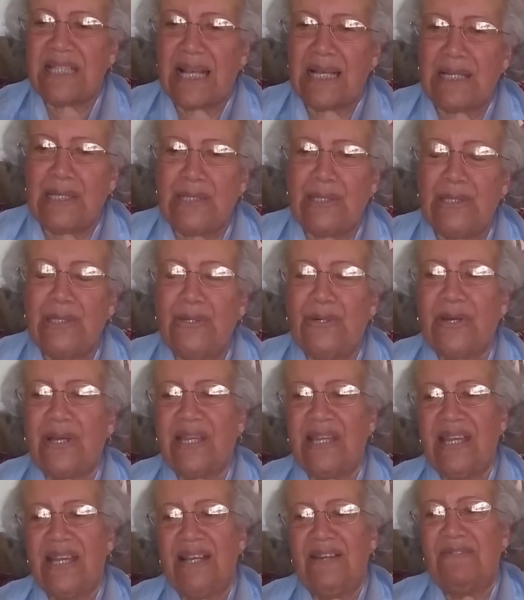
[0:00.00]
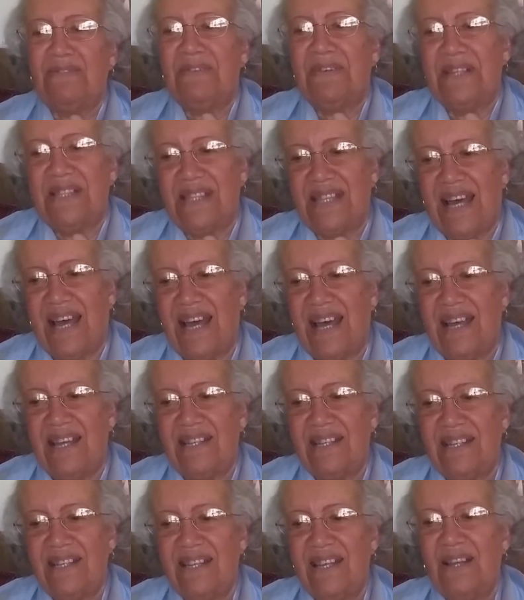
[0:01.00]
was like looking for
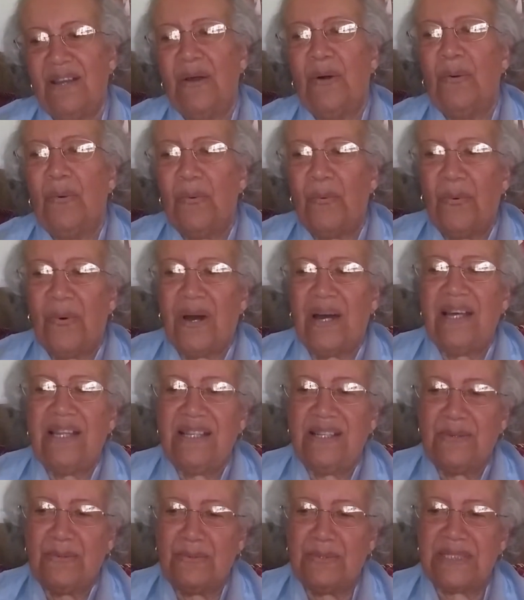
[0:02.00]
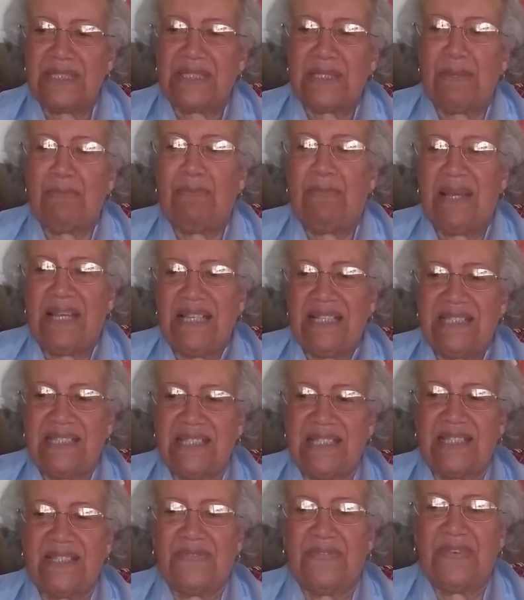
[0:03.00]
that. What was the
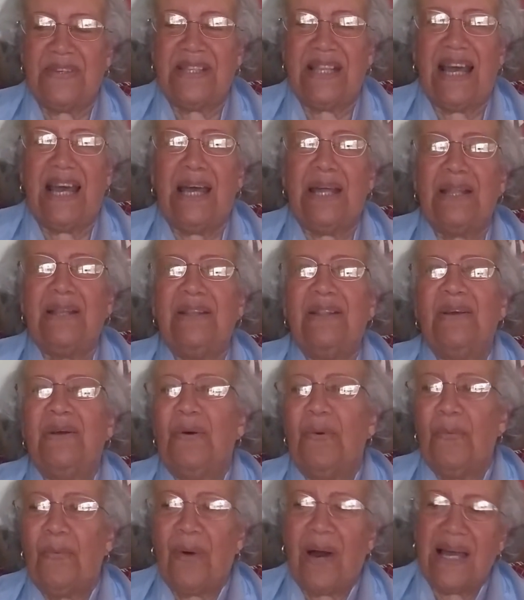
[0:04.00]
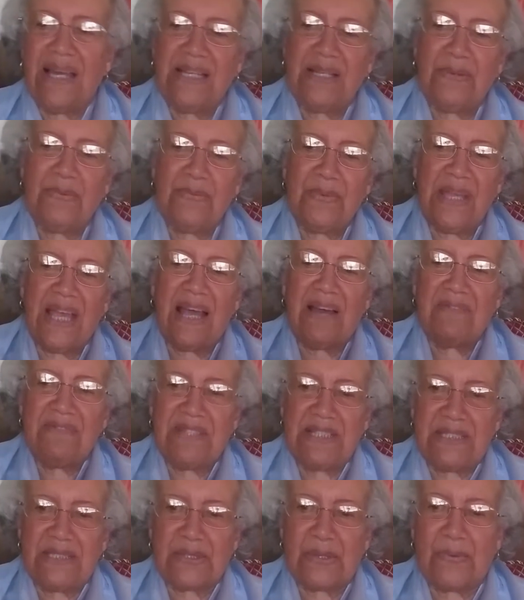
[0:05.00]
basis for that? Why did we
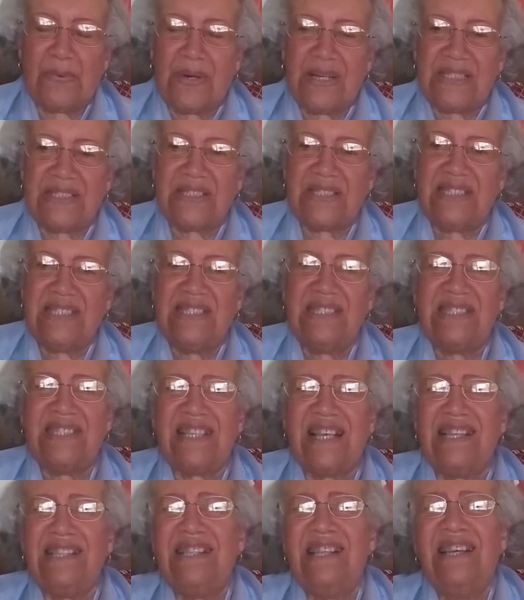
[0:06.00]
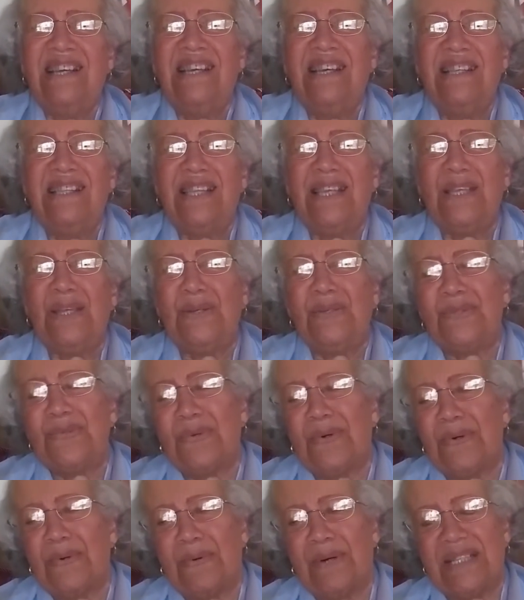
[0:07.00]
have these questions? And the
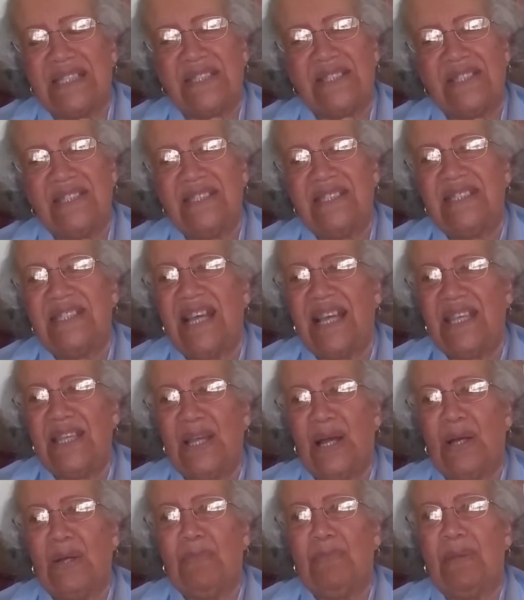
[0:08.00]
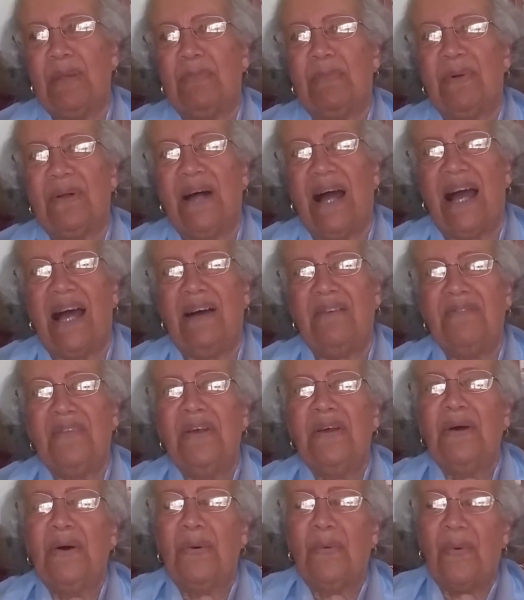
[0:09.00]
usual questions that young people have.
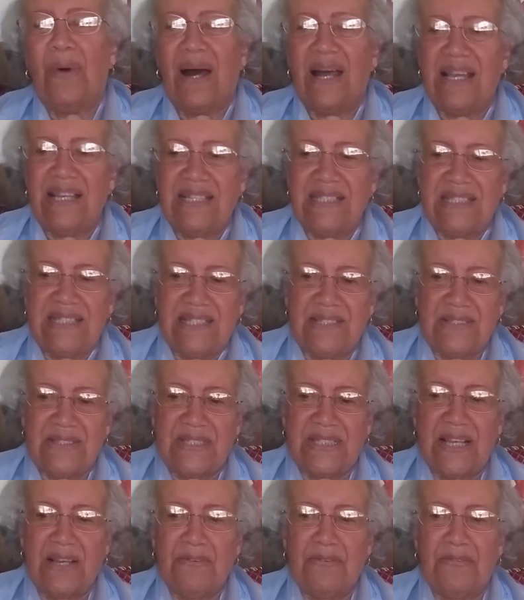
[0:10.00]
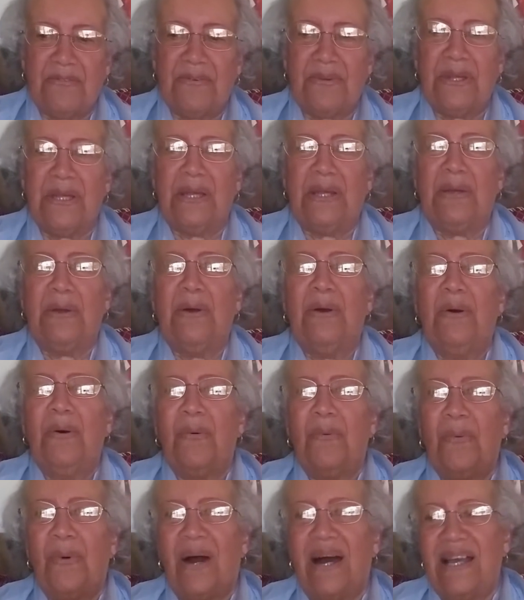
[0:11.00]
Why is there suffering?
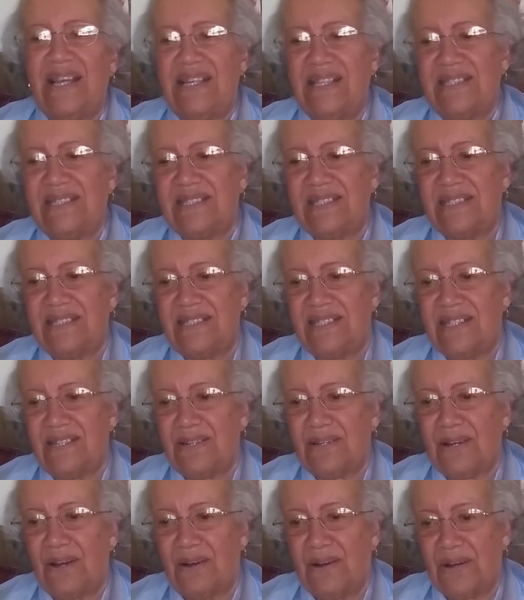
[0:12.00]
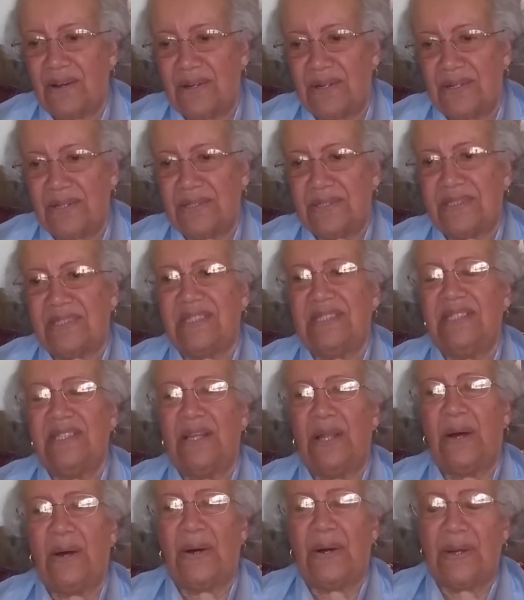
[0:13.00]
Why is there hurt
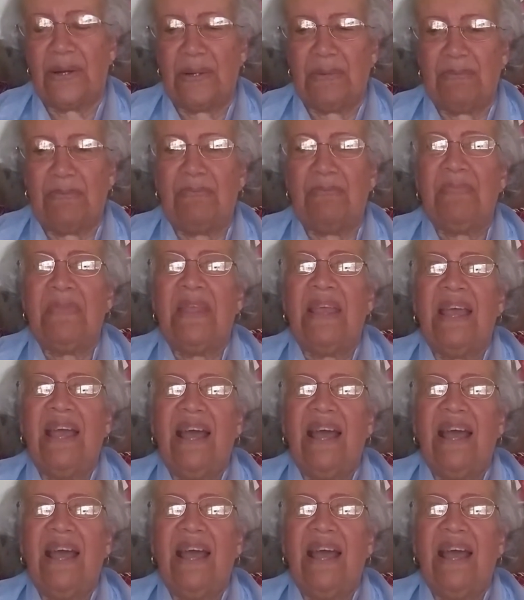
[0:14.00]
and harm?